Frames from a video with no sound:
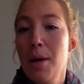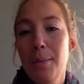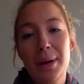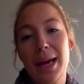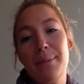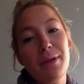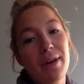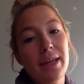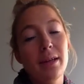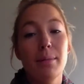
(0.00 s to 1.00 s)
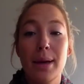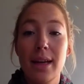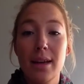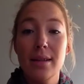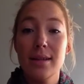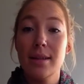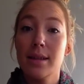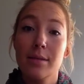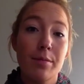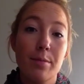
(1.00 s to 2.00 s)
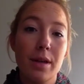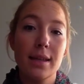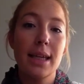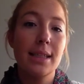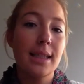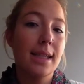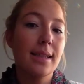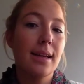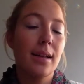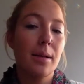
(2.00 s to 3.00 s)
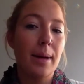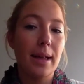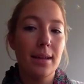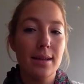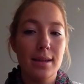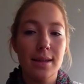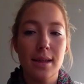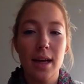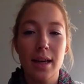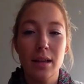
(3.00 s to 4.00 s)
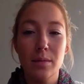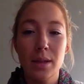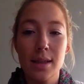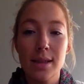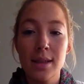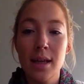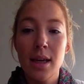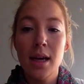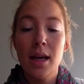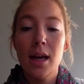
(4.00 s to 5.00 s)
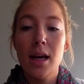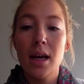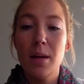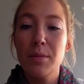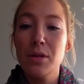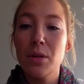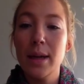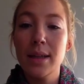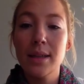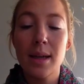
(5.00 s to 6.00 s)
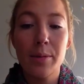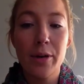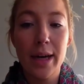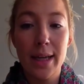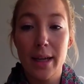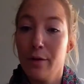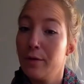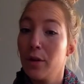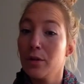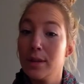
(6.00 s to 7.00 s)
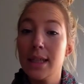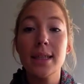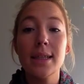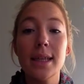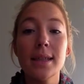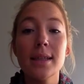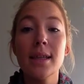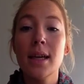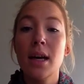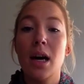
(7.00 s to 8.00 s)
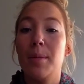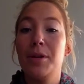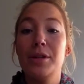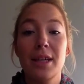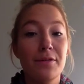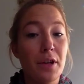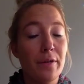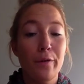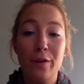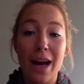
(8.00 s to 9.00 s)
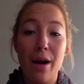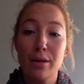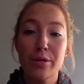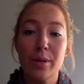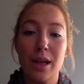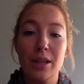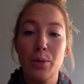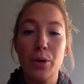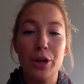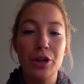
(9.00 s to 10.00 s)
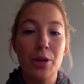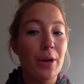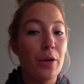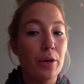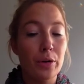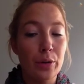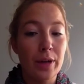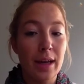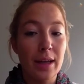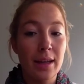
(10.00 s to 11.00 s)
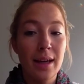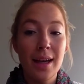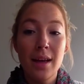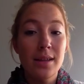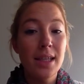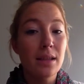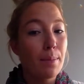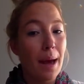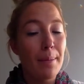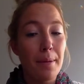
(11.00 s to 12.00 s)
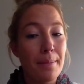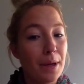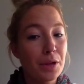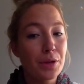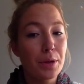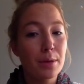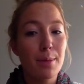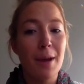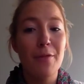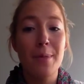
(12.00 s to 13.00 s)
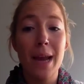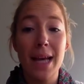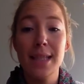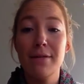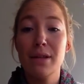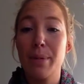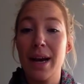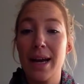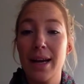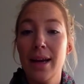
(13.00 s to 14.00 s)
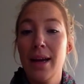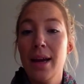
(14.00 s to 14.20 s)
began with regular meetings to discuss ideas, colour palettes and design elements. So we ended up creating a floral ticket desk. I used leftover flowers from Carl's workshop and a hot glue gun, 6 paper mushrooms made from adhesive spray,